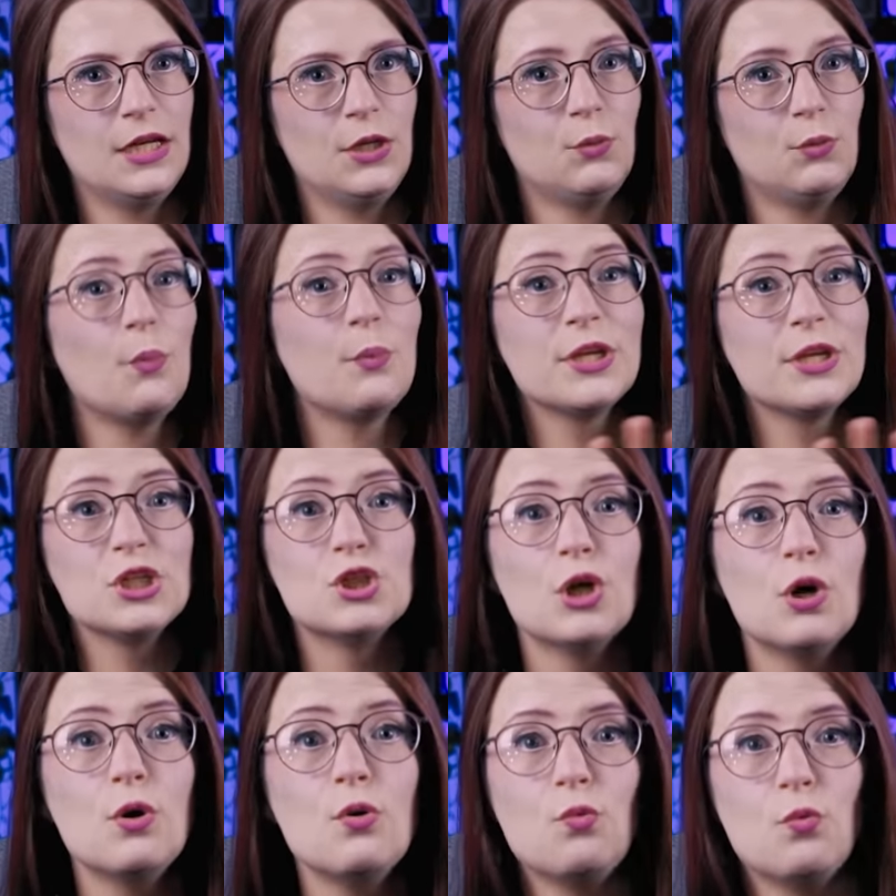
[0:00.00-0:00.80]
What we
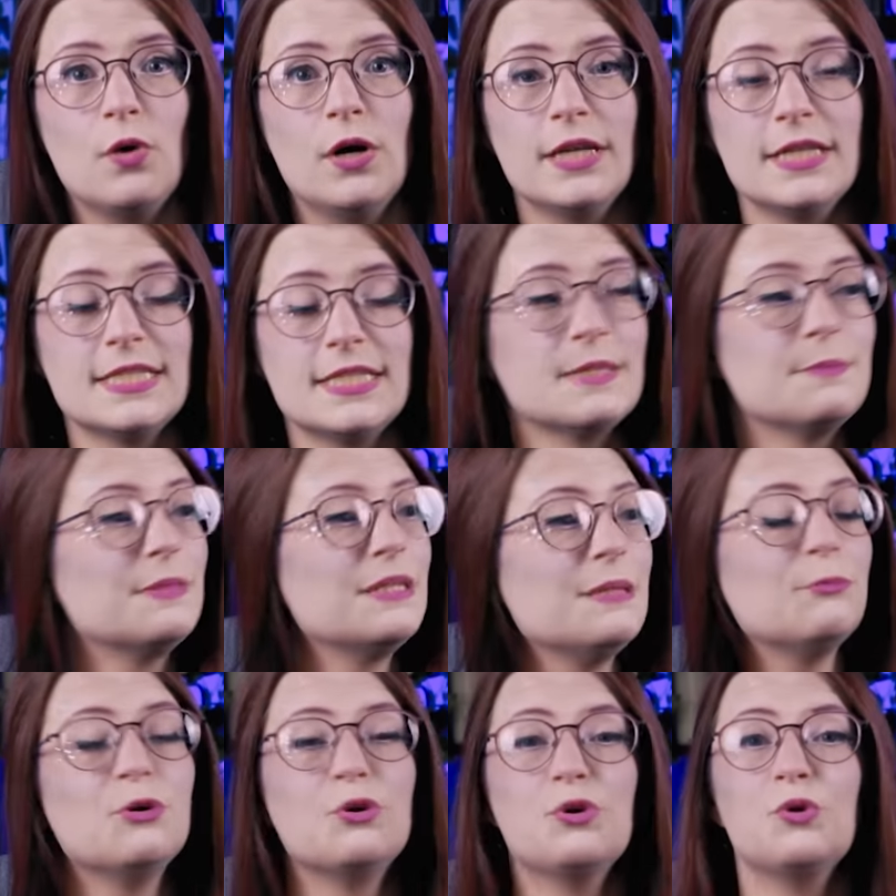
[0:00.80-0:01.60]
don't want is
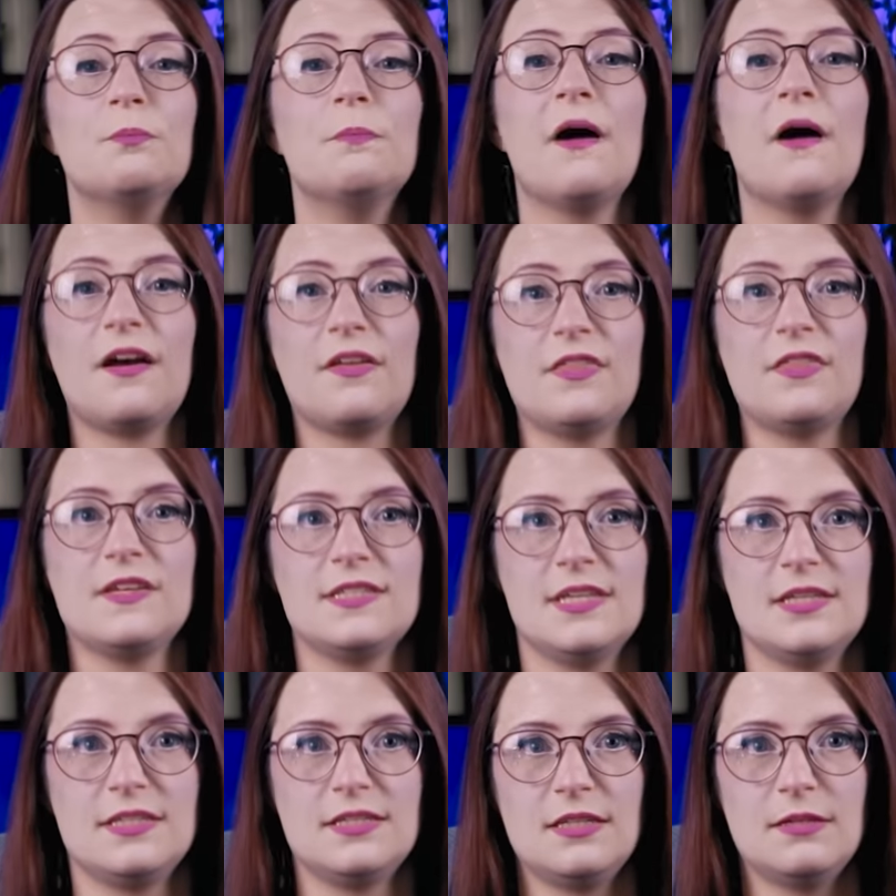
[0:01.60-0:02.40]
people who buck the
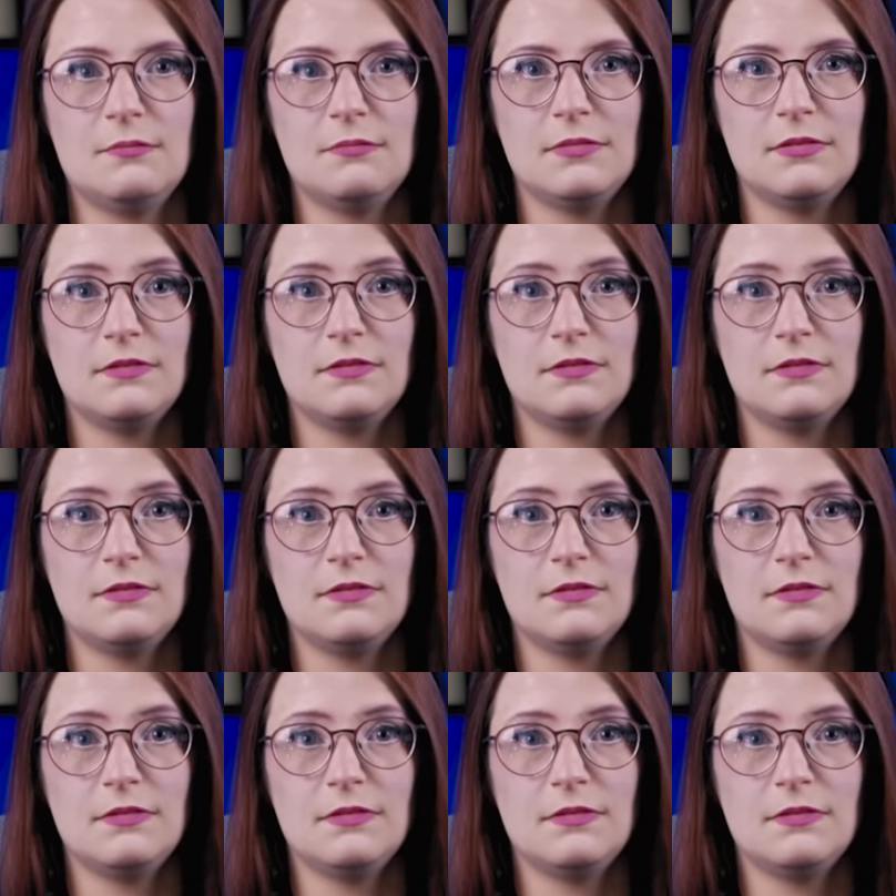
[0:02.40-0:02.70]
system.